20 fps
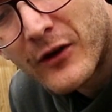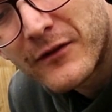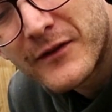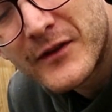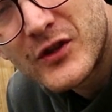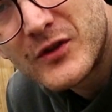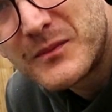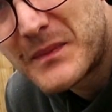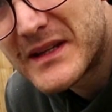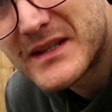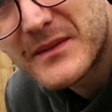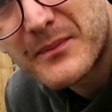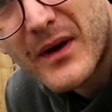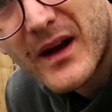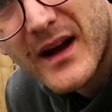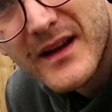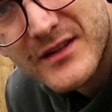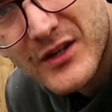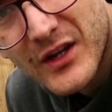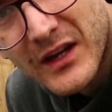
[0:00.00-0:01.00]
often you'd be
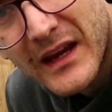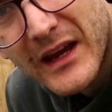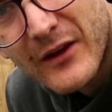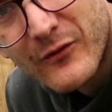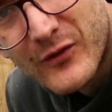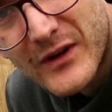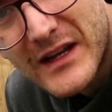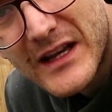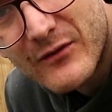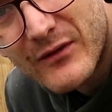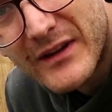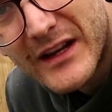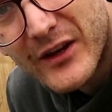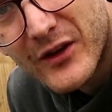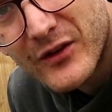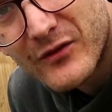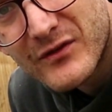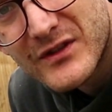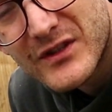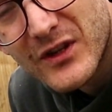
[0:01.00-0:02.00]
surprised you can get really, really
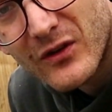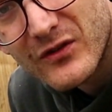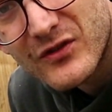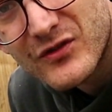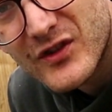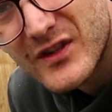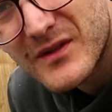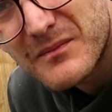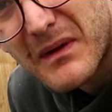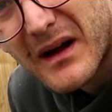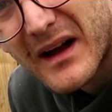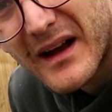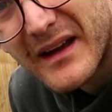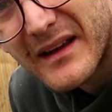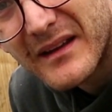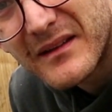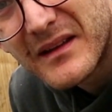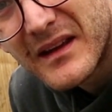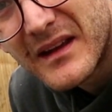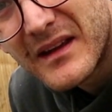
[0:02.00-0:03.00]
good results just
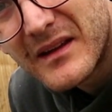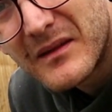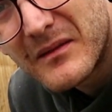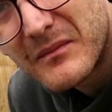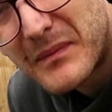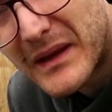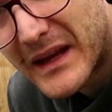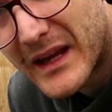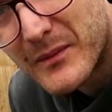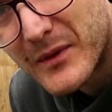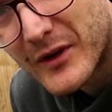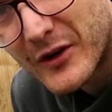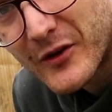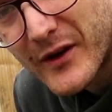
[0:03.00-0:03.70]
by being a bit